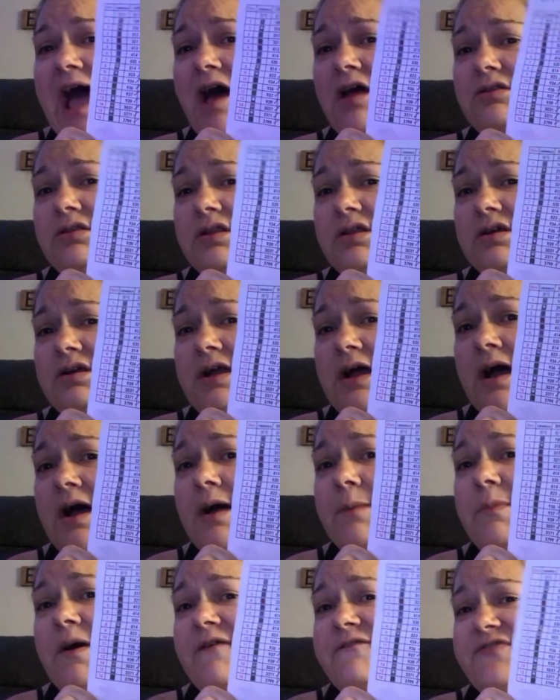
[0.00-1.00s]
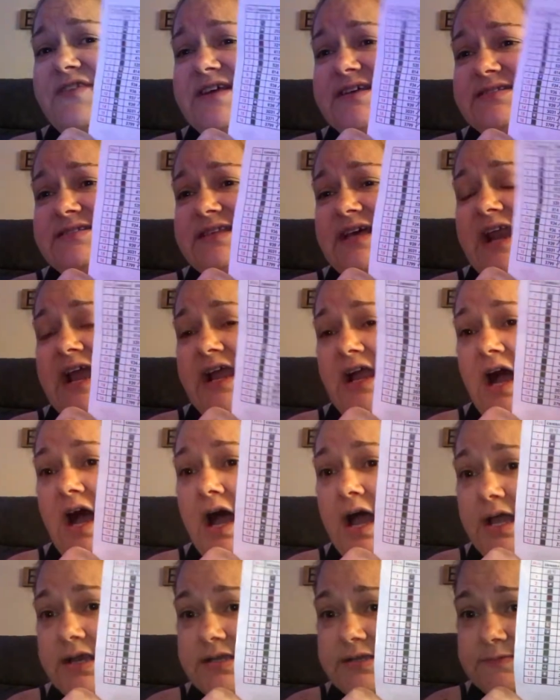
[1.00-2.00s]
outcome of this that I
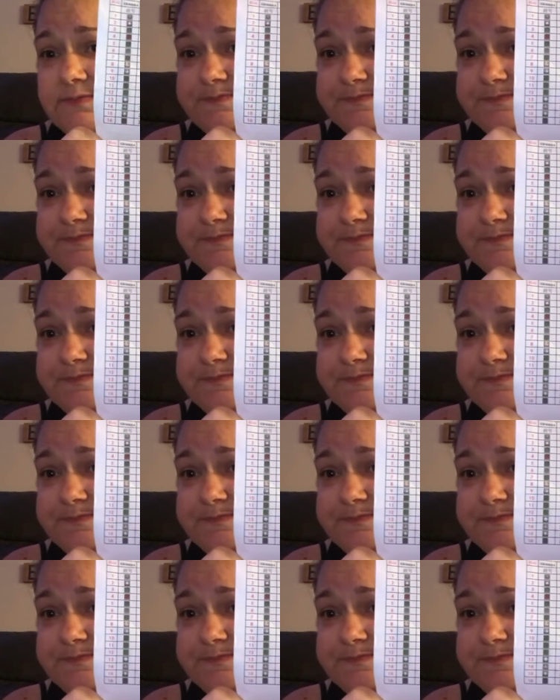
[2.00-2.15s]
got.